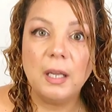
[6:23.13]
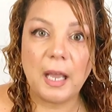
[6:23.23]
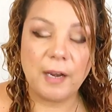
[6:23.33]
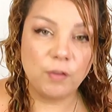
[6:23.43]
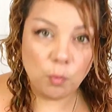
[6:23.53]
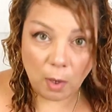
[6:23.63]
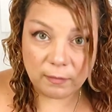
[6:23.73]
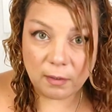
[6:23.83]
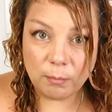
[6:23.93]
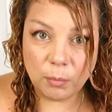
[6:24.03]
and if you want
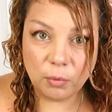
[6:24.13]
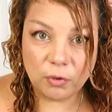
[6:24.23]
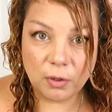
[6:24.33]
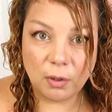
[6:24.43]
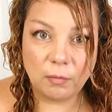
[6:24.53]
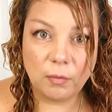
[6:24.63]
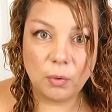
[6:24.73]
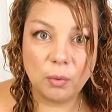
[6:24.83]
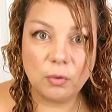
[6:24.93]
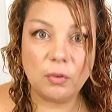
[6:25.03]
some mousse in the
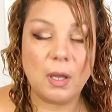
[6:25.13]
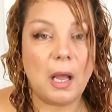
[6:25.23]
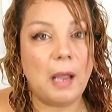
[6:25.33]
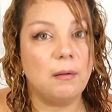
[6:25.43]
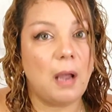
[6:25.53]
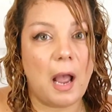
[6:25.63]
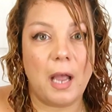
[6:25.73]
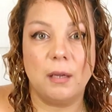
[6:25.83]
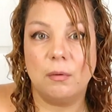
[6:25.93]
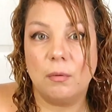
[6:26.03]
roots,
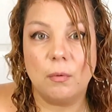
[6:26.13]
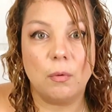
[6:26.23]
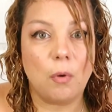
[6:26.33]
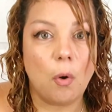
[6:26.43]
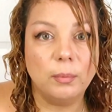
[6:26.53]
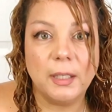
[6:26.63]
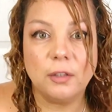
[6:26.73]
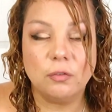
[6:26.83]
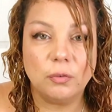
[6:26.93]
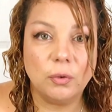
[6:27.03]
I combed
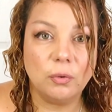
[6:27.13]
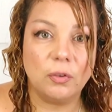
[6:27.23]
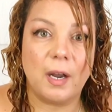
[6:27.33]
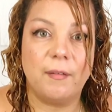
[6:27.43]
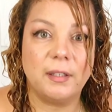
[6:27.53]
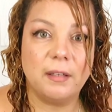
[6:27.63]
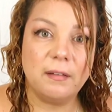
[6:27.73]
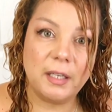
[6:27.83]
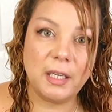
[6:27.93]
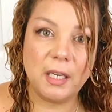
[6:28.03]
it through so everything's
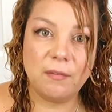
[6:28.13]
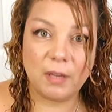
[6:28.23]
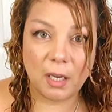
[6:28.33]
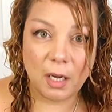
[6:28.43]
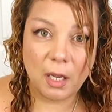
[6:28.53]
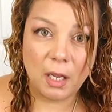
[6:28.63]
even.